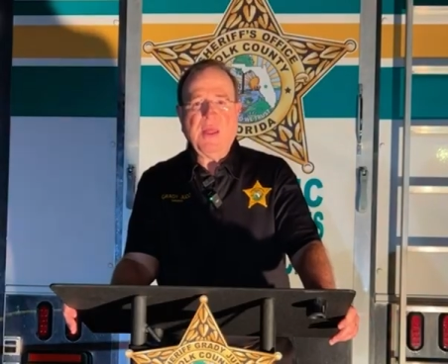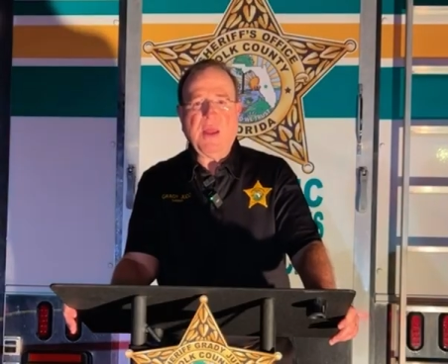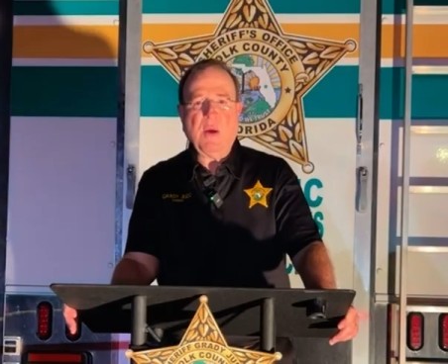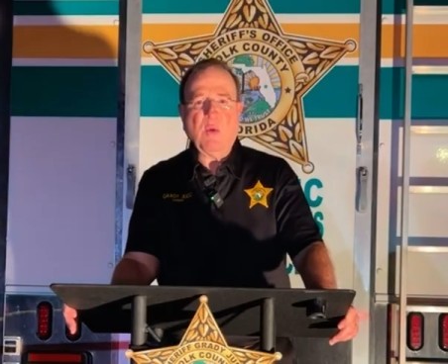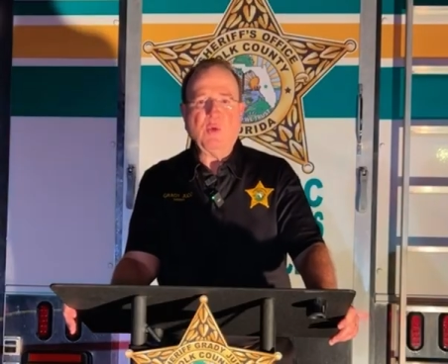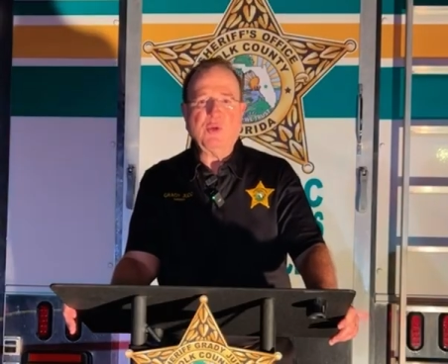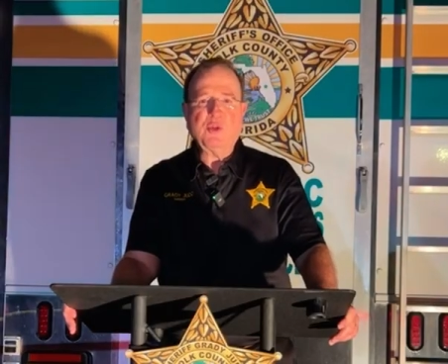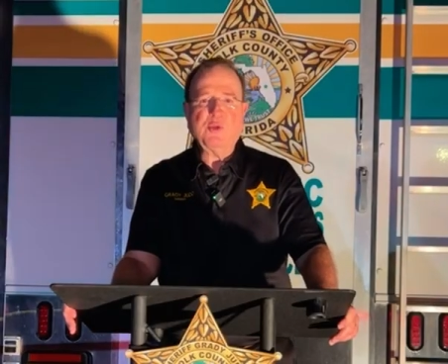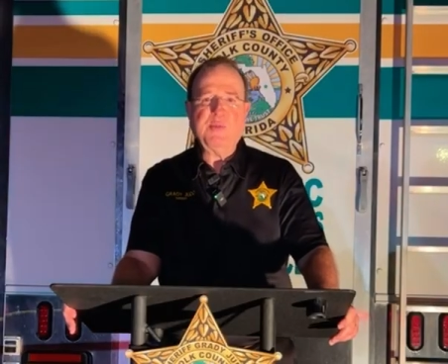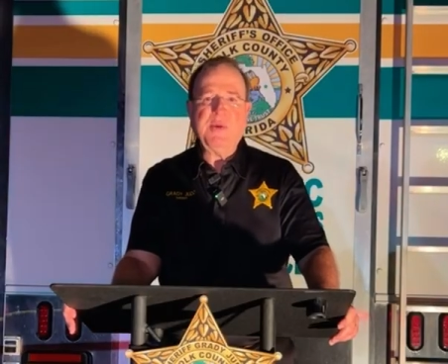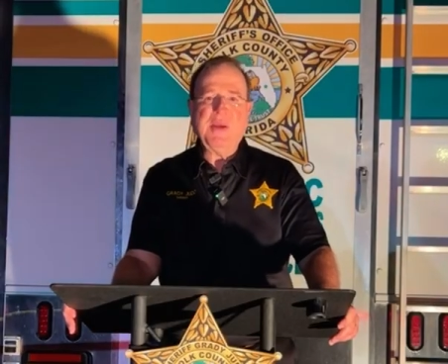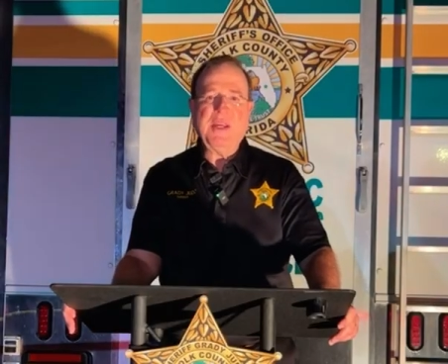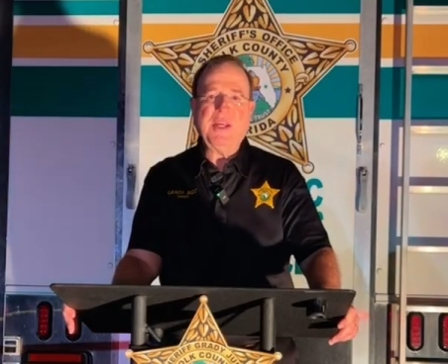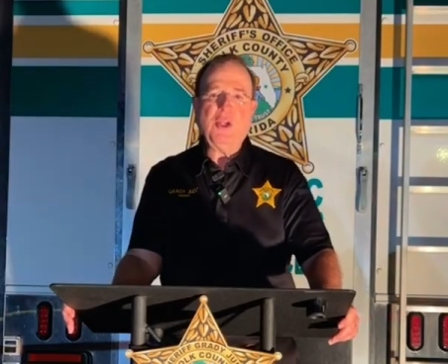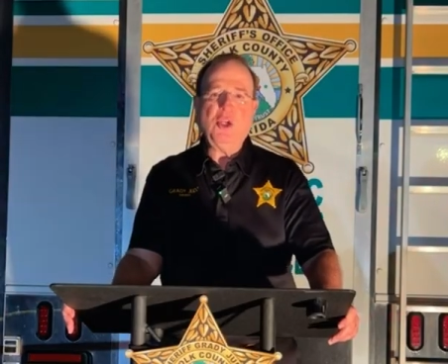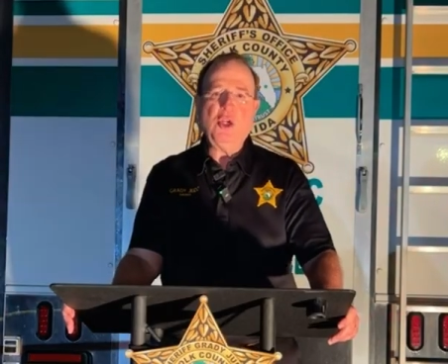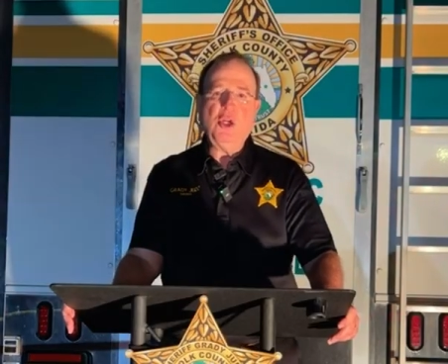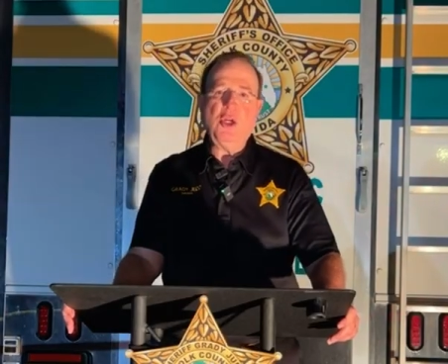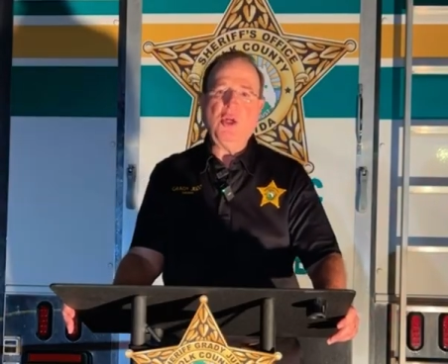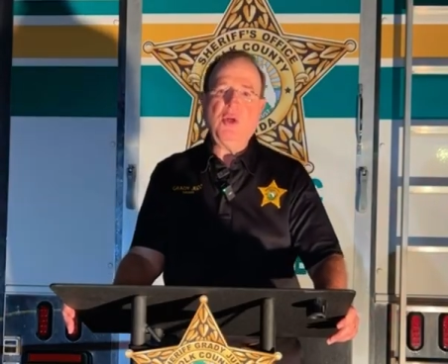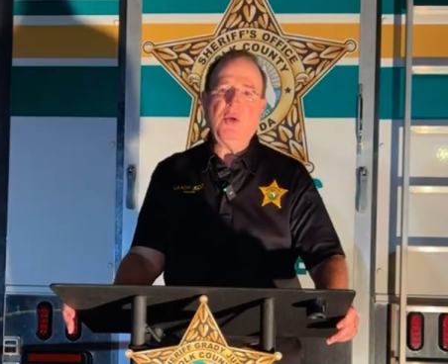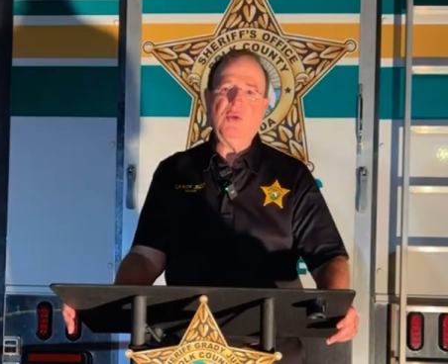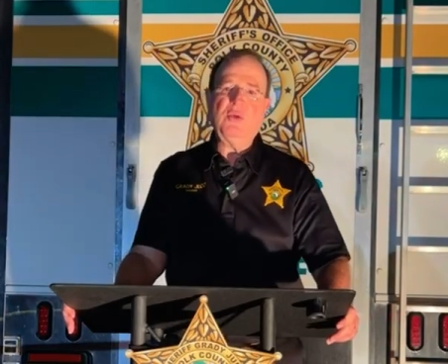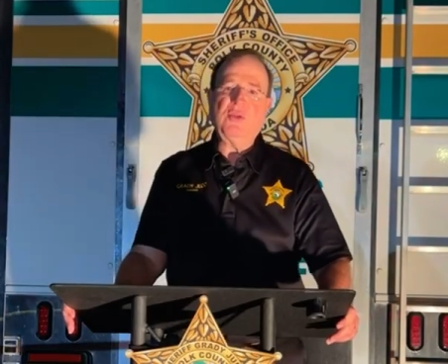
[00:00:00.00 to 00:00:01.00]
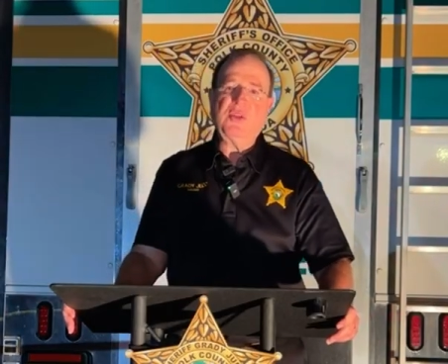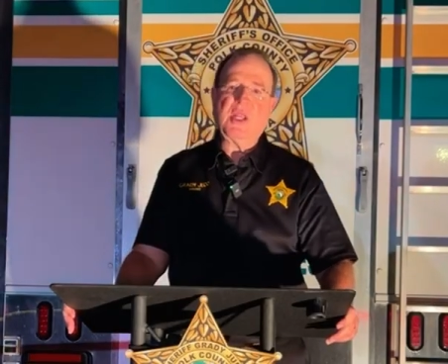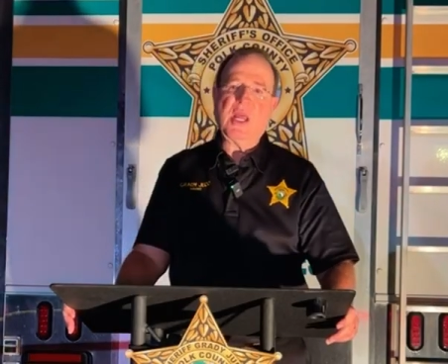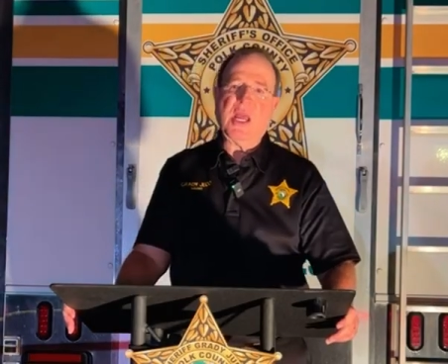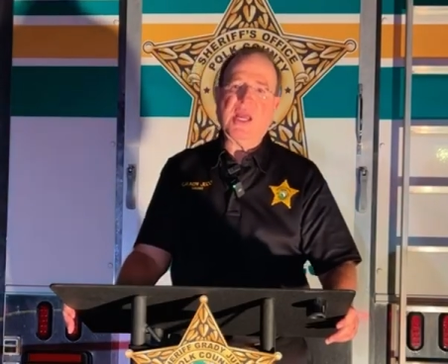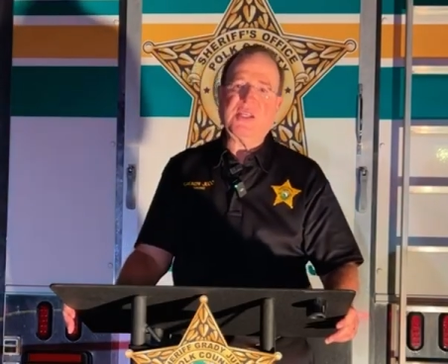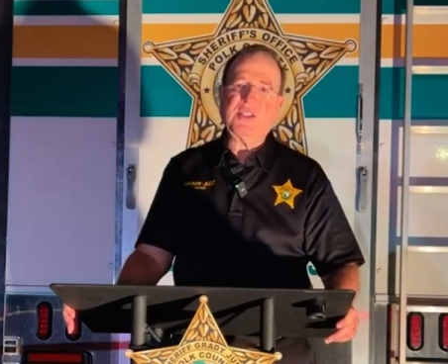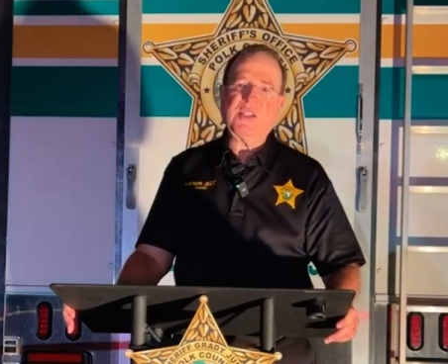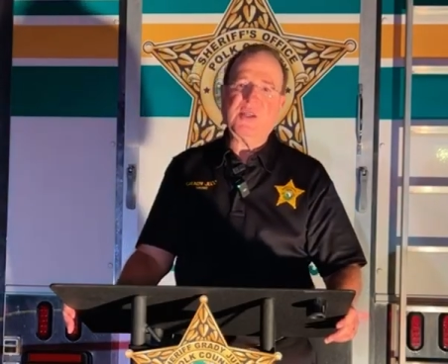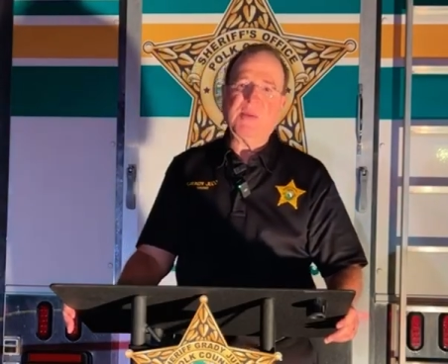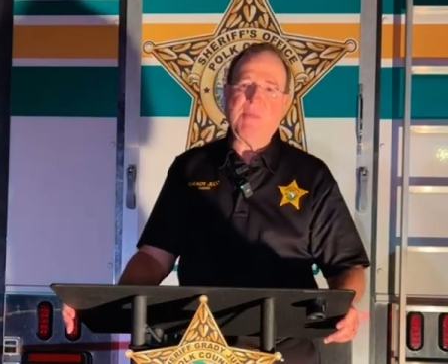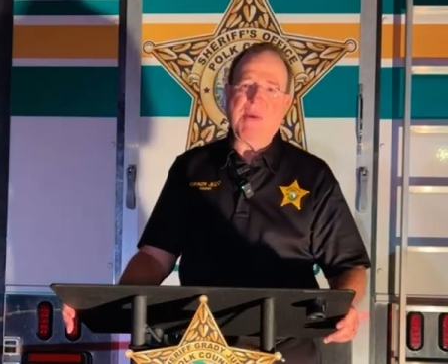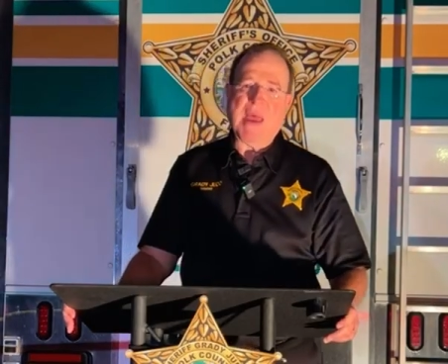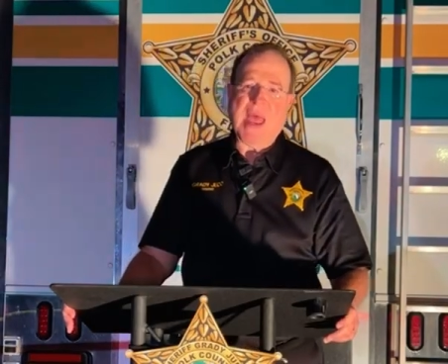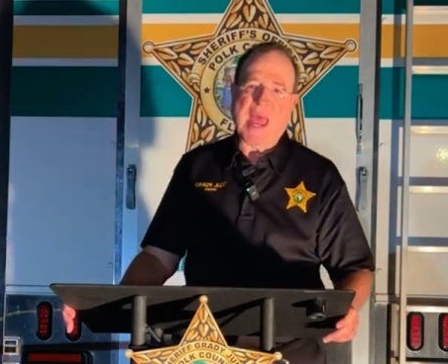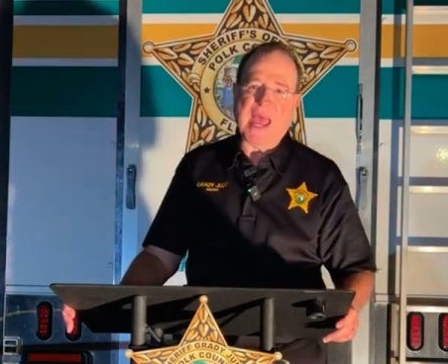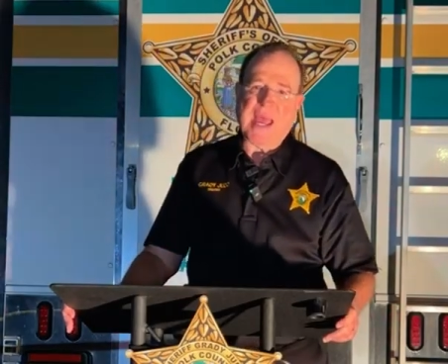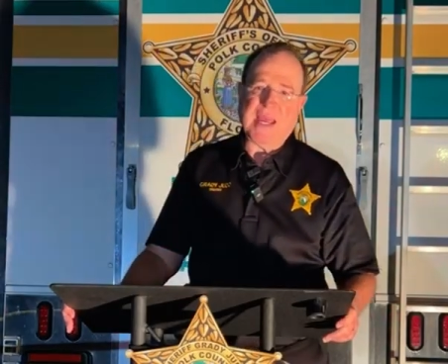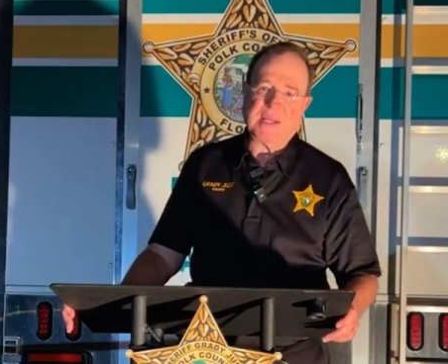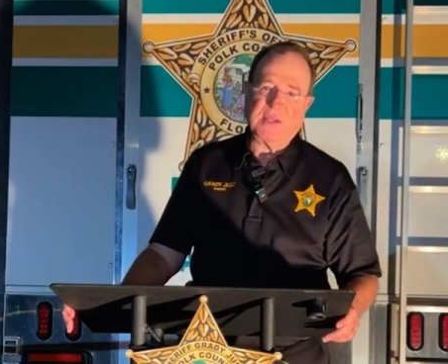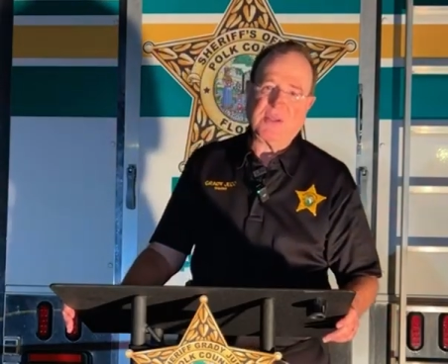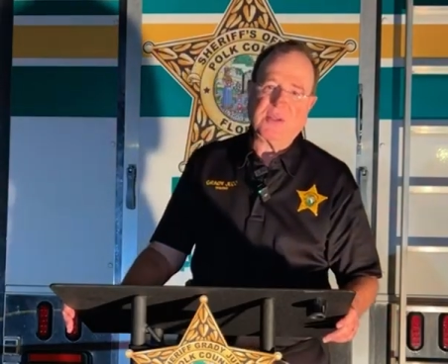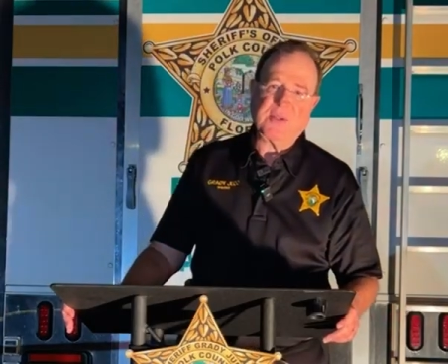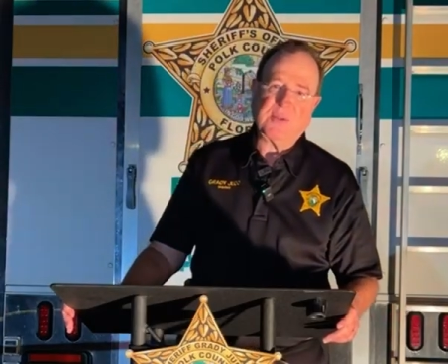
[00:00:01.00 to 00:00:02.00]
that was being used as a
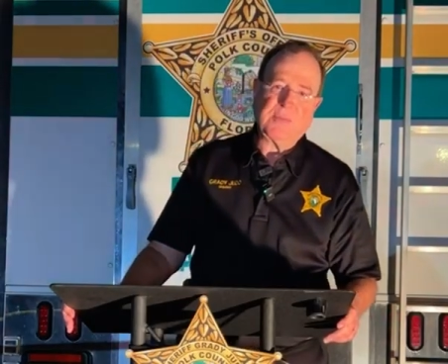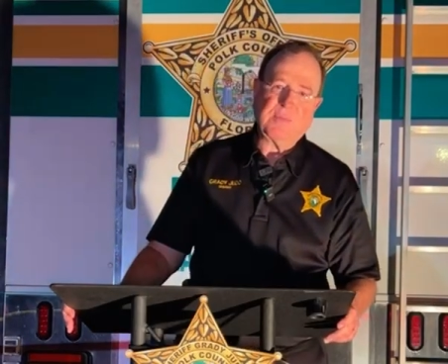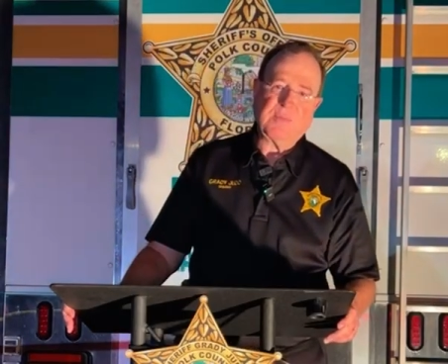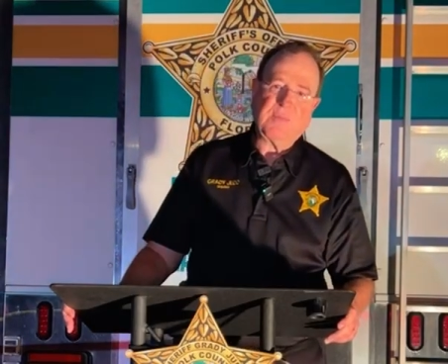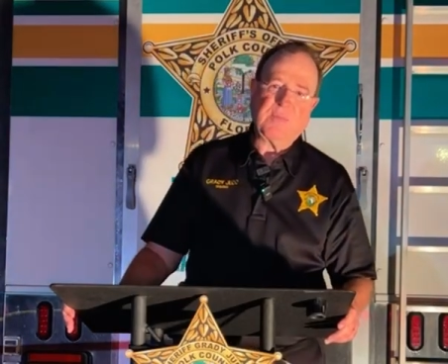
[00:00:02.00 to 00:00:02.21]
bat.